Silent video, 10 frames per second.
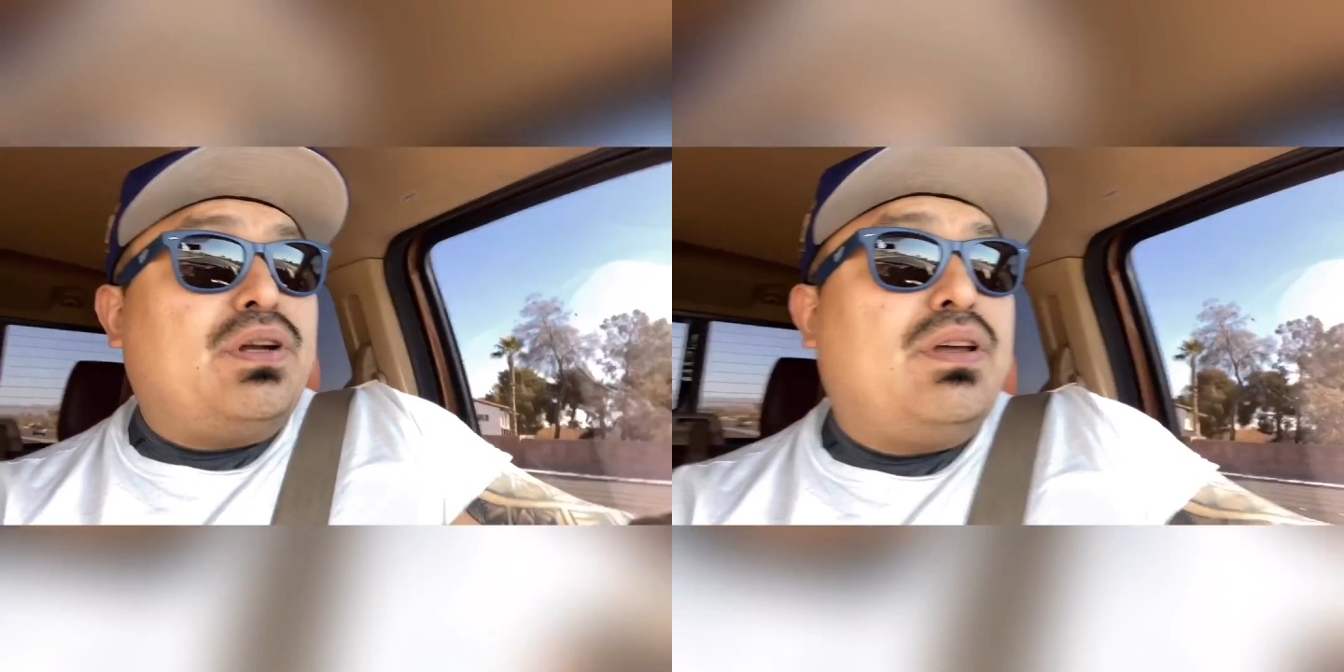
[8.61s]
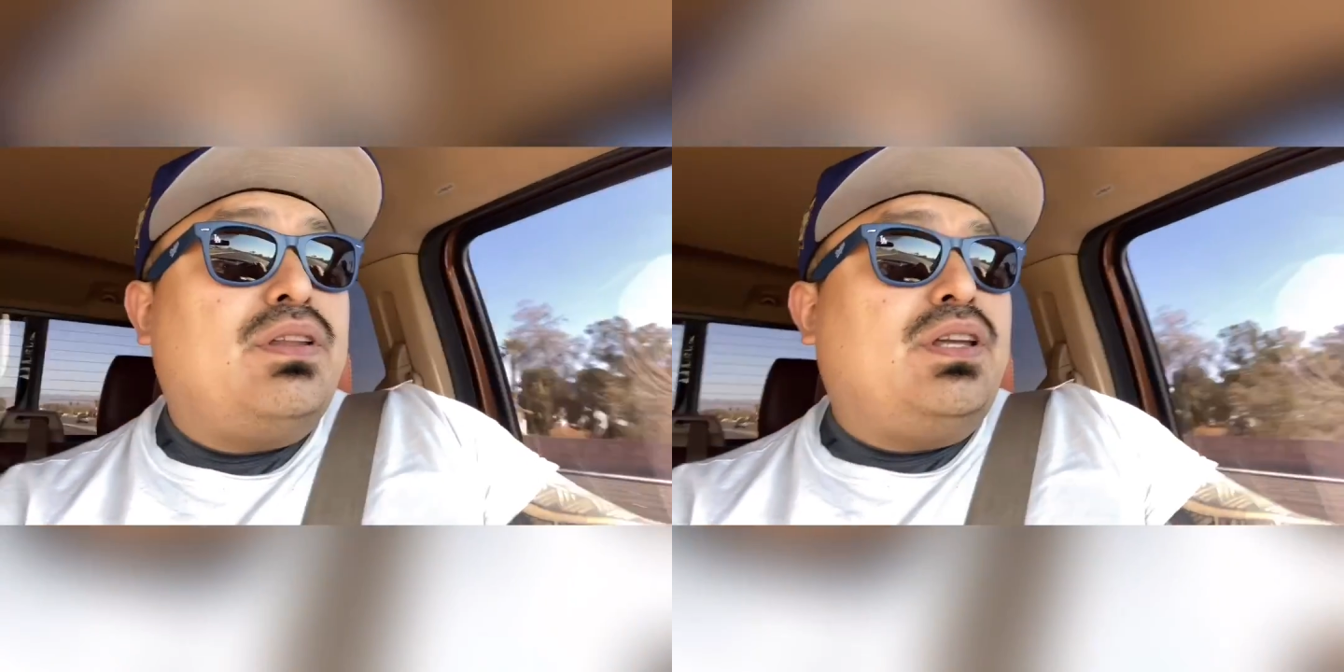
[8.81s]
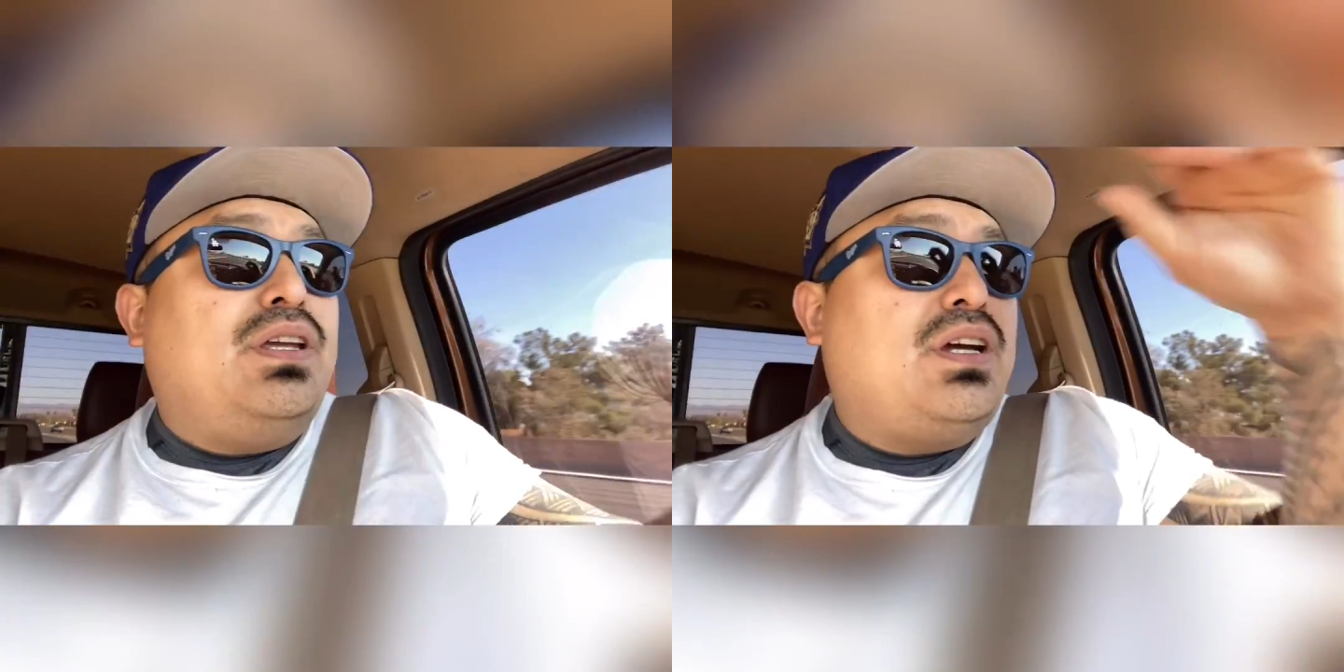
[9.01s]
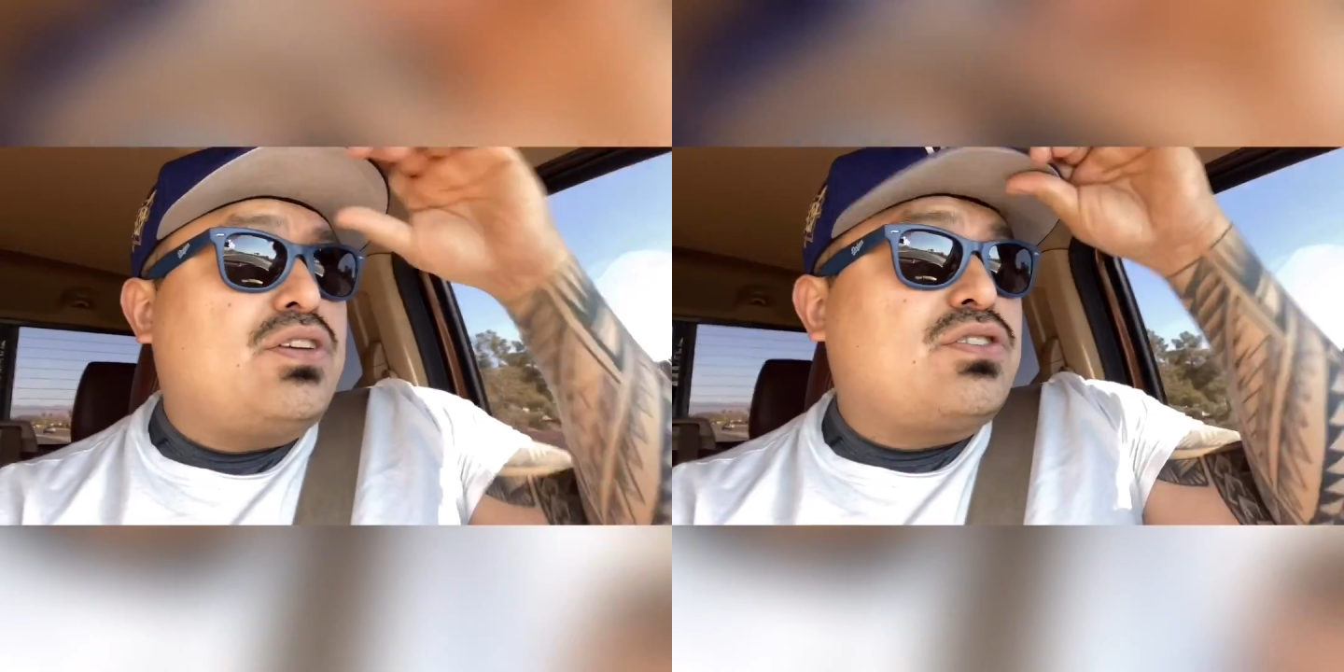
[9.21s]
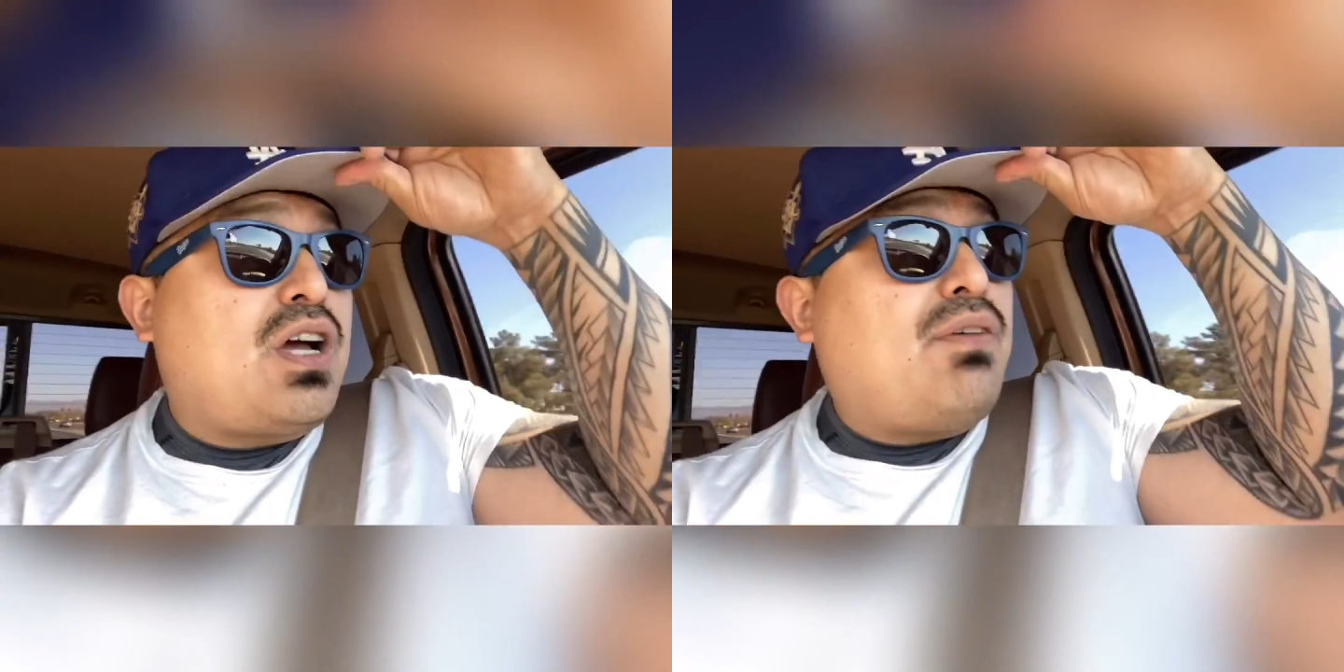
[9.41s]
of the
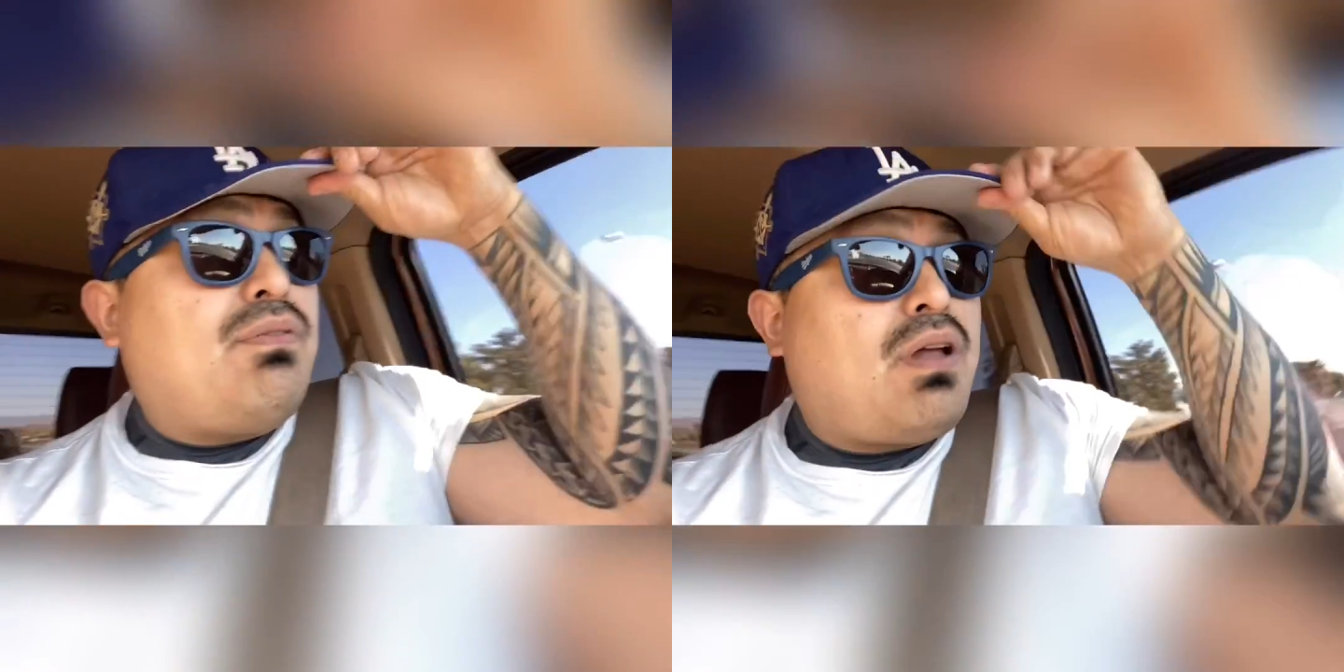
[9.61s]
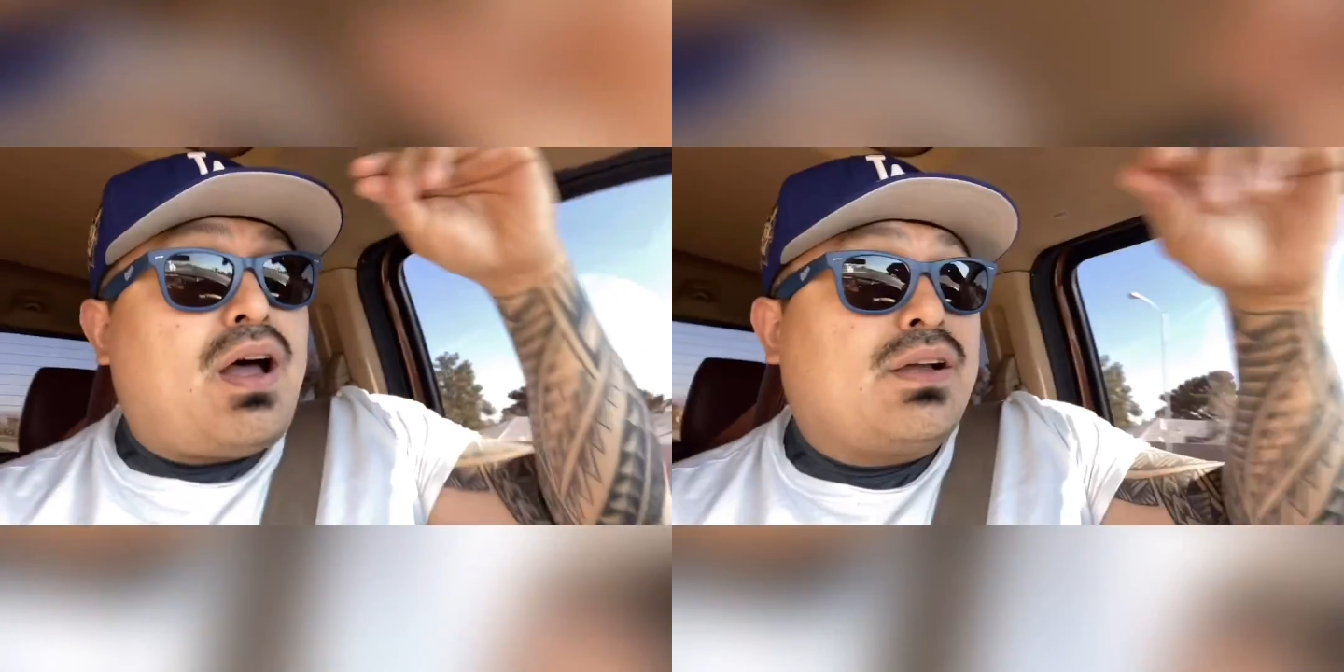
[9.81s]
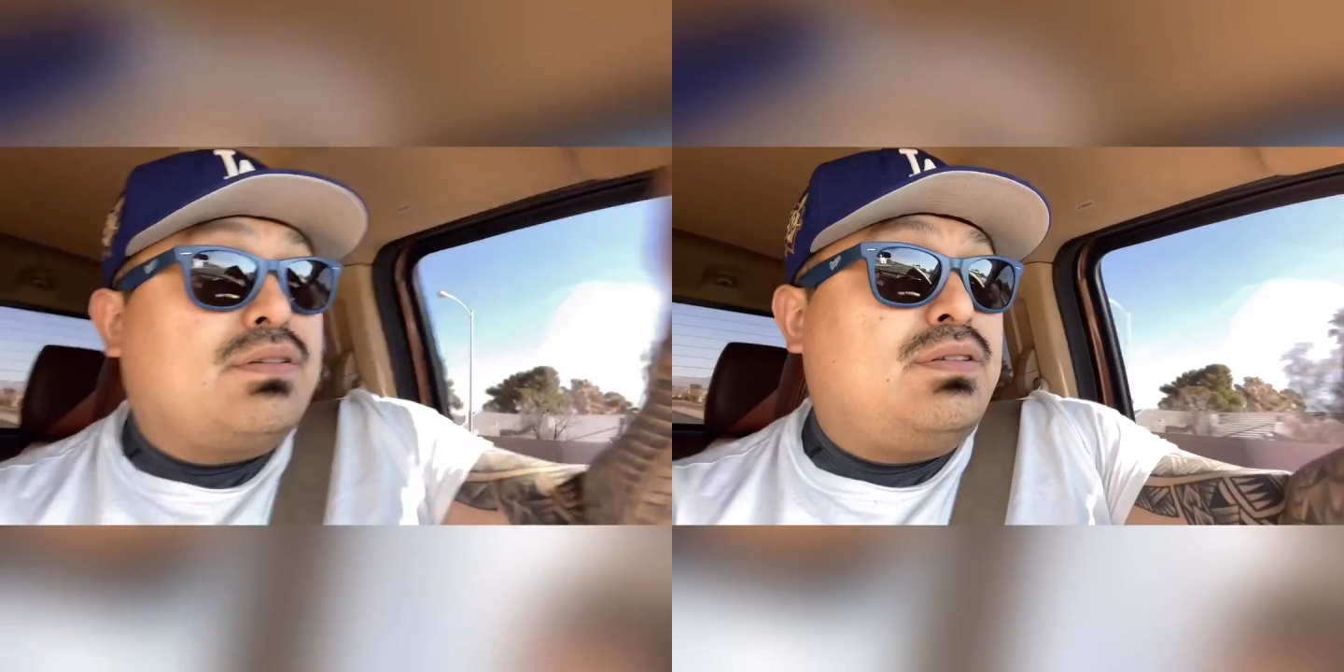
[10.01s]
shop vlogs.